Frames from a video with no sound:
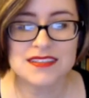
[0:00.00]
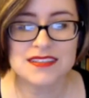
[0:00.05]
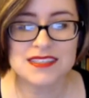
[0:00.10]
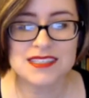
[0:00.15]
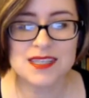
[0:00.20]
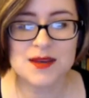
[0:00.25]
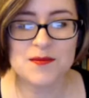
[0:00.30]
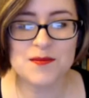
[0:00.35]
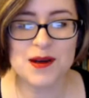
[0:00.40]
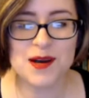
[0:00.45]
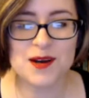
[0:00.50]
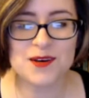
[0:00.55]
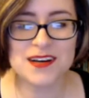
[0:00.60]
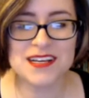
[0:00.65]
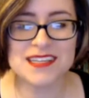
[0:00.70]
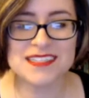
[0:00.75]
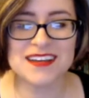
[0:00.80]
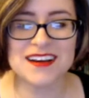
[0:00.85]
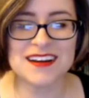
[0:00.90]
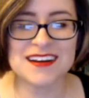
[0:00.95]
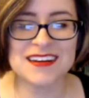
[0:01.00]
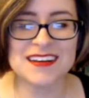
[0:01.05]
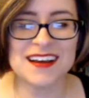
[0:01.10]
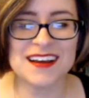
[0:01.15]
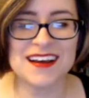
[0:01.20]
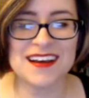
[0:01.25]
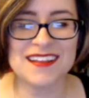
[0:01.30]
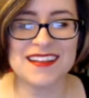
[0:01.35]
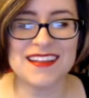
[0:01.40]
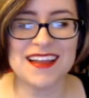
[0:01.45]
Samoas are
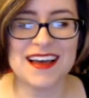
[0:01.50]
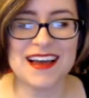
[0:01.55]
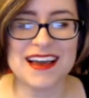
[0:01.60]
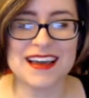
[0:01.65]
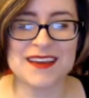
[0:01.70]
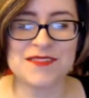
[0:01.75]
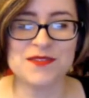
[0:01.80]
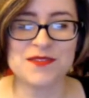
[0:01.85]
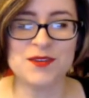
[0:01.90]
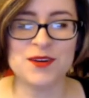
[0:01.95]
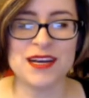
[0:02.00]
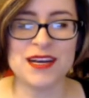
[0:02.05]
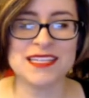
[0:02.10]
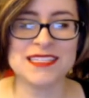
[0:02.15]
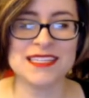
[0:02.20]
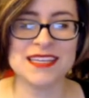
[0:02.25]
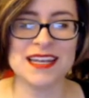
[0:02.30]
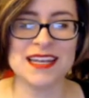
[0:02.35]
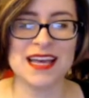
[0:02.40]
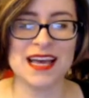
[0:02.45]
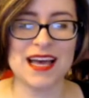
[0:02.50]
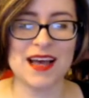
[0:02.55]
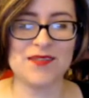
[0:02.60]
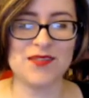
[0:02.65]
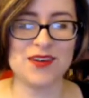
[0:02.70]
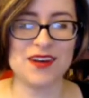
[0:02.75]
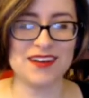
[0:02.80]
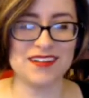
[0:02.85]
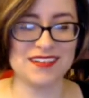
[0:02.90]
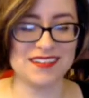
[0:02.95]
not life. You guys can have
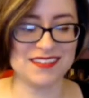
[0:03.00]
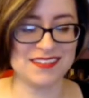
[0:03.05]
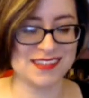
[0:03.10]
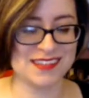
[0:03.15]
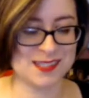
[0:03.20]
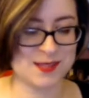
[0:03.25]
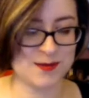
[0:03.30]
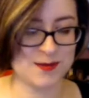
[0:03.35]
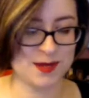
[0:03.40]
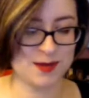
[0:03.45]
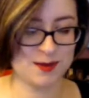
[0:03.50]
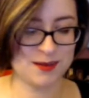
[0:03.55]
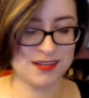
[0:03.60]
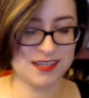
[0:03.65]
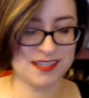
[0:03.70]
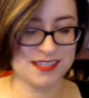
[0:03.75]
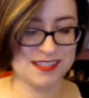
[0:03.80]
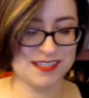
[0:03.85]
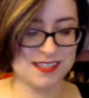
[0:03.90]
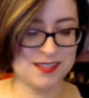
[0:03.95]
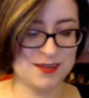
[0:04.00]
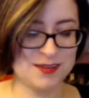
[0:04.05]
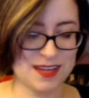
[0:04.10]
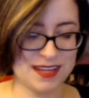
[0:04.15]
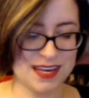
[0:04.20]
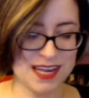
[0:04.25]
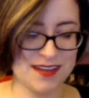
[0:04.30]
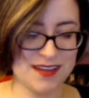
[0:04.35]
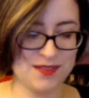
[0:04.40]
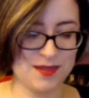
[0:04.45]
all the Samoas. You
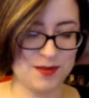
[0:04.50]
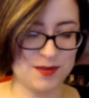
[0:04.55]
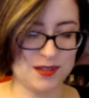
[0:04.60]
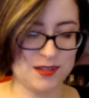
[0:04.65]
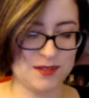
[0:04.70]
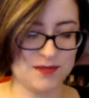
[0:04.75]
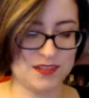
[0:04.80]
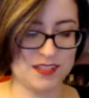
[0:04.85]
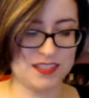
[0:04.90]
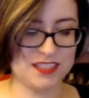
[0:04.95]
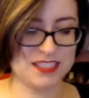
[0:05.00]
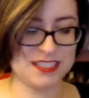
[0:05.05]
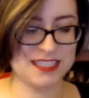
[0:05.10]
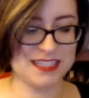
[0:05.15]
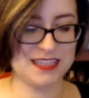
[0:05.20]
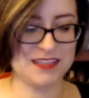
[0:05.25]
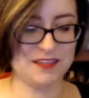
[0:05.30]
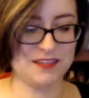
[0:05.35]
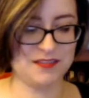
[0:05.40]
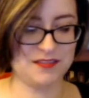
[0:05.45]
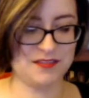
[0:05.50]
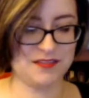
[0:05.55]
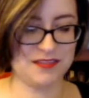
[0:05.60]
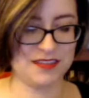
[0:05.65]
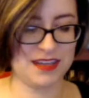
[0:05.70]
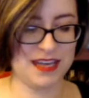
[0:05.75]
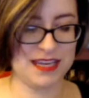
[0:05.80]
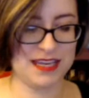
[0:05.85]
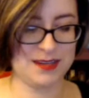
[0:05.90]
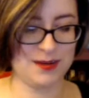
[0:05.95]
can have them all for yourself.
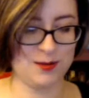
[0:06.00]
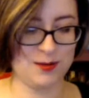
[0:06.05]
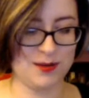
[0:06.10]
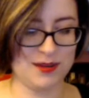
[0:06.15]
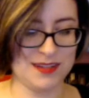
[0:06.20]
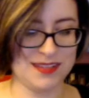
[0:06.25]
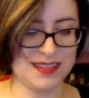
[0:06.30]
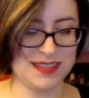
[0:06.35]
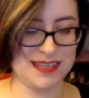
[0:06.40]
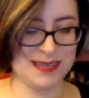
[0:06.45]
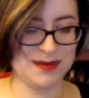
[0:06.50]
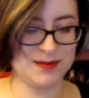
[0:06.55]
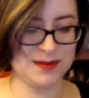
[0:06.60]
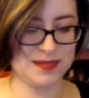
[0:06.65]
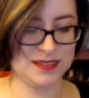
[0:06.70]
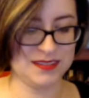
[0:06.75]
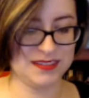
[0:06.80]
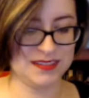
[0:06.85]
I don't want them.